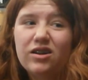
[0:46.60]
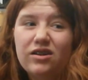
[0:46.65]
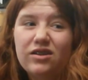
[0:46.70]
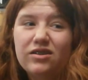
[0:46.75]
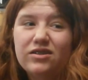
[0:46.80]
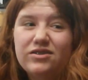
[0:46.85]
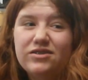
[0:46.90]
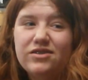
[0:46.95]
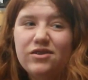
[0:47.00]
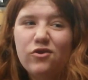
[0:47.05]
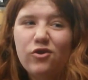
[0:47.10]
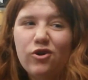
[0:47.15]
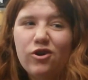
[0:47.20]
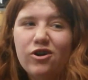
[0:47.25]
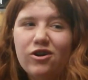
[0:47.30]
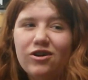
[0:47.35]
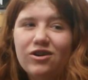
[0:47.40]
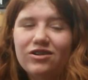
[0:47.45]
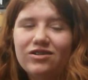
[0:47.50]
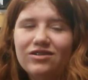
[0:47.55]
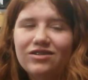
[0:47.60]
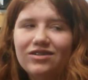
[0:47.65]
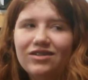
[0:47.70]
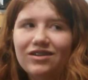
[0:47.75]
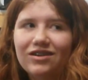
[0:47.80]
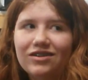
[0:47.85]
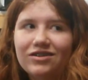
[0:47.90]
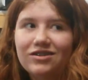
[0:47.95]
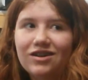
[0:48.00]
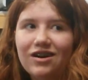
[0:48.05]
The guitar
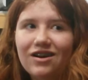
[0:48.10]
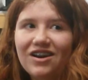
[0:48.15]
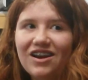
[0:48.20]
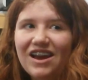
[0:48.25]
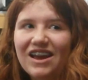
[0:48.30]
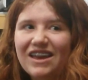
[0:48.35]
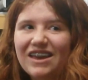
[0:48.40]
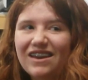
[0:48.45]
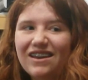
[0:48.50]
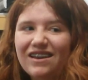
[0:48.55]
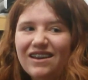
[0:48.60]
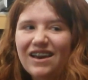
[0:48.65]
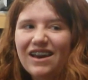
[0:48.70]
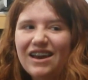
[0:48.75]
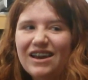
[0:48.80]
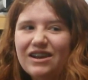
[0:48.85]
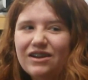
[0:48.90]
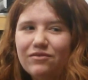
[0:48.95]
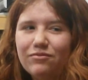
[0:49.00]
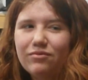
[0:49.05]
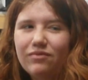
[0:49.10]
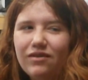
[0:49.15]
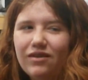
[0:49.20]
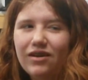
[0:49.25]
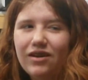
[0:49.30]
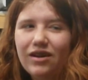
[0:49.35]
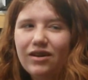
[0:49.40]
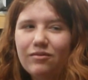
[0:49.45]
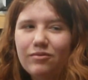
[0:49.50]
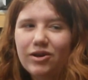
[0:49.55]
I can kind of
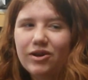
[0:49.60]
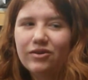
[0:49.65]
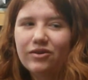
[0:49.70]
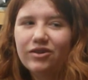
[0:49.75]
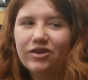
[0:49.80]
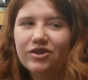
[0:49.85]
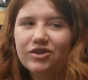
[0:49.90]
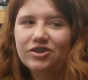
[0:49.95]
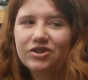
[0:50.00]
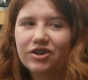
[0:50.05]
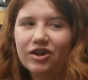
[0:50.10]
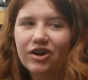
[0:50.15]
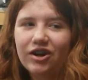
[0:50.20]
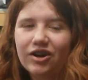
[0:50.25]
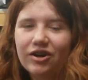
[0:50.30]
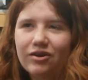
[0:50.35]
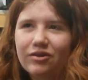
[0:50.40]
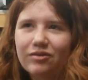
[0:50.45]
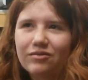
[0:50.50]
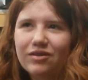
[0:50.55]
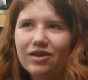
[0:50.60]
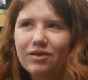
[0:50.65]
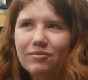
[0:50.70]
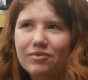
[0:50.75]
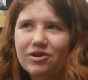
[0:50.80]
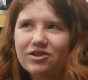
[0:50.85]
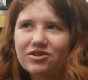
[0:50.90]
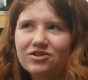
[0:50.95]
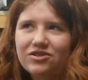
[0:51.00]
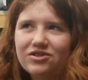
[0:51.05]
play. I'm not really sure that
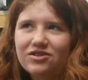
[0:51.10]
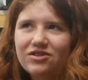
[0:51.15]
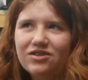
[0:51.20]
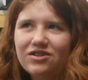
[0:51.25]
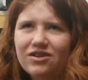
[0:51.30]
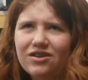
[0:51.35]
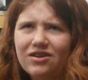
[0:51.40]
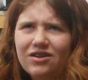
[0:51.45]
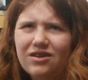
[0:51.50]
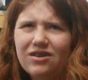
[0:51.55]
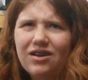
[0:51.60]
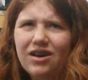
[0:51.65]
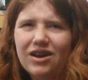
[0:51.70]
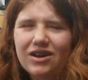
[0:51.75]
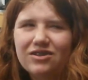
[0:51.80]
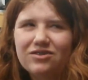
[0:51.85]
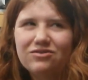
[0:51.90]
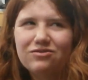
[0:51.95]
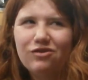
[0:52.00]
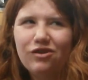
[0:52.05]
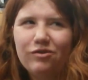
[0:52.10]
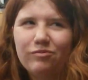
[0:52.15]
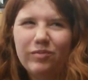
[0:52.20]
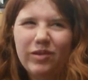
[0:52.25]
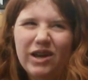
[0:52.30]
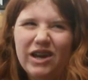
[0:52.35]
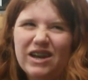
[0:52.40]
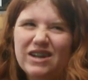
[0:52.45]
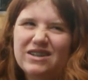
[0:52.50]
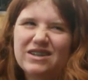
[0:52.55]
much. I can sort of
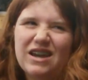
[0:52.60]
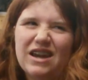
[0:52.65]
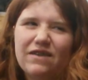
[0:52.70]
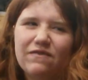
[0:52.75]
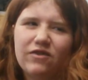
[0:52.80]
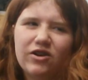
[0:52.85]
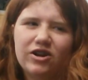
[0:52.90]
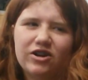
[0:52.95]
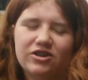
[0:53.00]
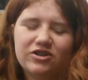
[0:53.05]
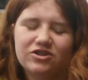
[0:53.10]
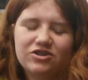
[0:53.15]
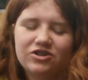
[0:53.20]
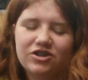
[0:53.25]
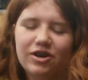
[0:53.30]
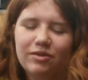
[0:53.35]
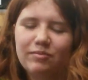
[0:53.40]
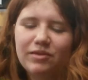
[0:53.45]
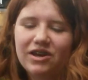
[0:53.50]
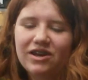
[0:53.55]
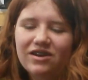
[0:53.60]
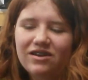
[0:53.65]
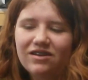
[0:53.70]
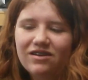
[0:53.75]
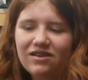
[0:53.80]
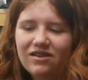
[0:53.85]
play it. It's kind of hard to strum it.